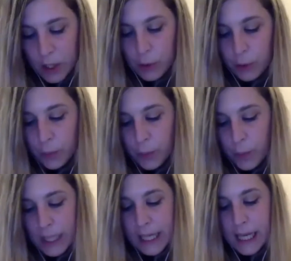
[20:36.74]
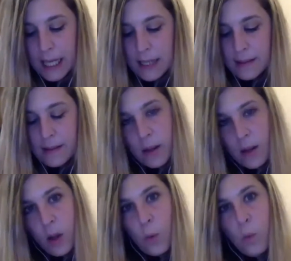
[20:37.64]
to is
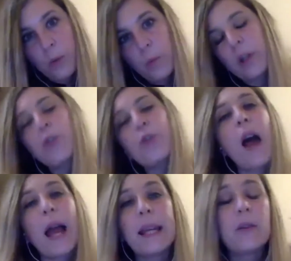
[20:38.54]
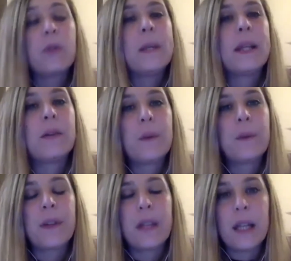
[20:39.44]
what we are trying to build
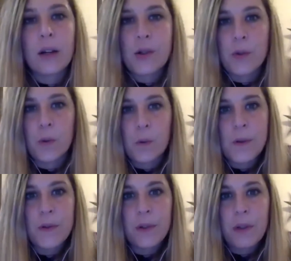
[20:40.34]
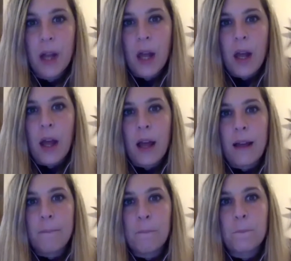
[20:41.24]
in our schools.
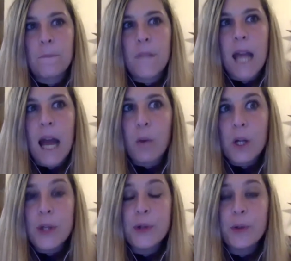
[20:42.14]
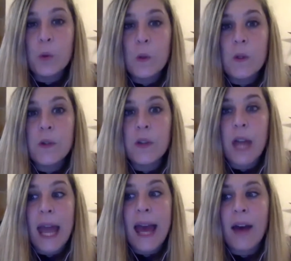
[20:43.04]
Our schools
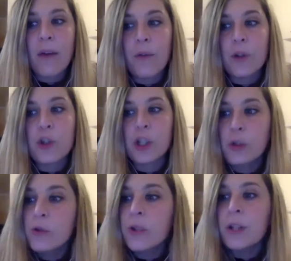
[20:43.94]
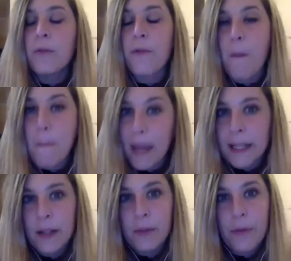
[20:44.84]
have children from many
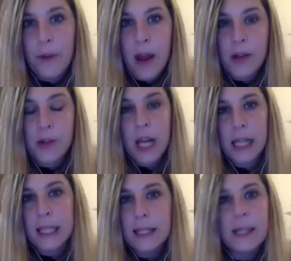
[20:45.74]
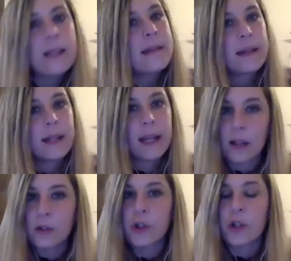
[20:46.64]
different nationalities and
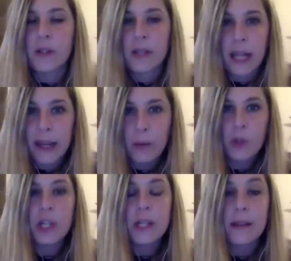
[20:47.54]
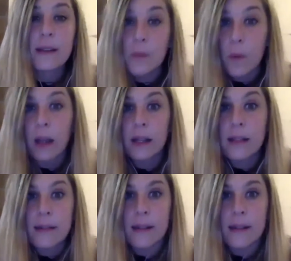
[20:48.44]
cultures and languages, as well as